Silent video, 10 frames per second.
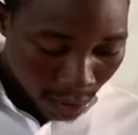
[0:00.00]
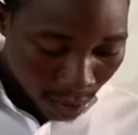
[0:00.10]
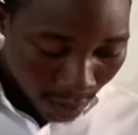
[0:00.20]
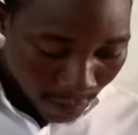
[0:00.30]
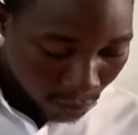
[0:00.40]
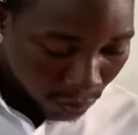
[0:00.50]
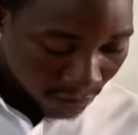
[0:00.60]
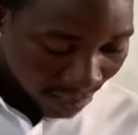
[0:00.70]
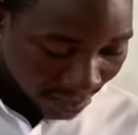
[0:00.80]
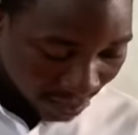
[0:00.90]
Ericus
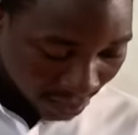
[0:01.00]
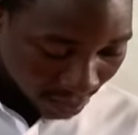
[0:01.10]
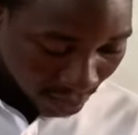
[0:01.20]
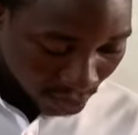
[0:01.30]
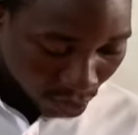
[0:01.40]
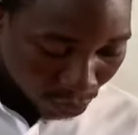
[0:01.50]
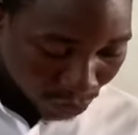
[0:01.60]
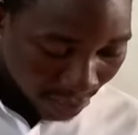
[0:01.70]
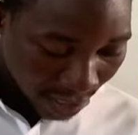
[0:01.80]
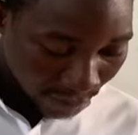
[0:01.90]
Ventures, a sole
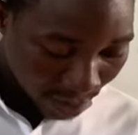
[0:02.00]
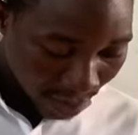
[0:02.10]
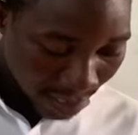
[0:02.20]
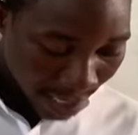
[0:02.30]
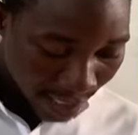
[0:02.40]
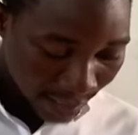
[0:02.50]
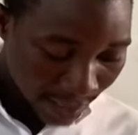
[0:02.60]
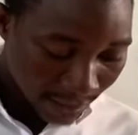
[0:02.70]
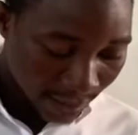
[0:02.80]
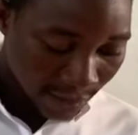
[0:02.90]
trader for the year ended
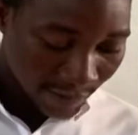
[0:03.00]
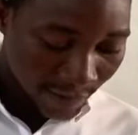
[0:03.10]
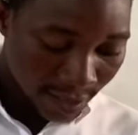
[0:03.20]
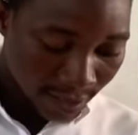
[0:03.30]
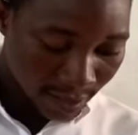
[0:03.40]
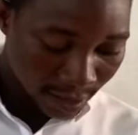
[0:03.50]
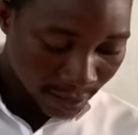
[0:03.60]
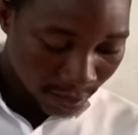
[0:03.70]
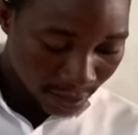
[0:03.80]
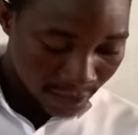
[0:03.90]
31st
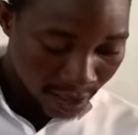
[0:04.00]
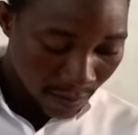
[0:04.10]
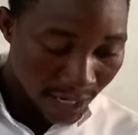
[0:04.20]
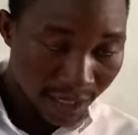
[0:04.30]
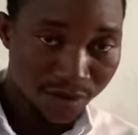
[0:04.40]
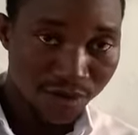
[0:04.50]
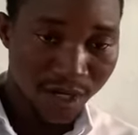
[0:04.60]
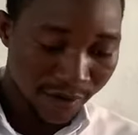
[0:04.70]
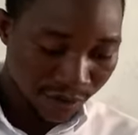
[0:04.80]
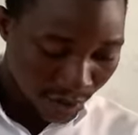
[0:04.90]
December
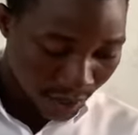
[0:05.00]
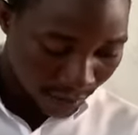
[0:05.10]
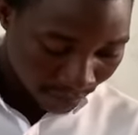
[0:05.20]
2020.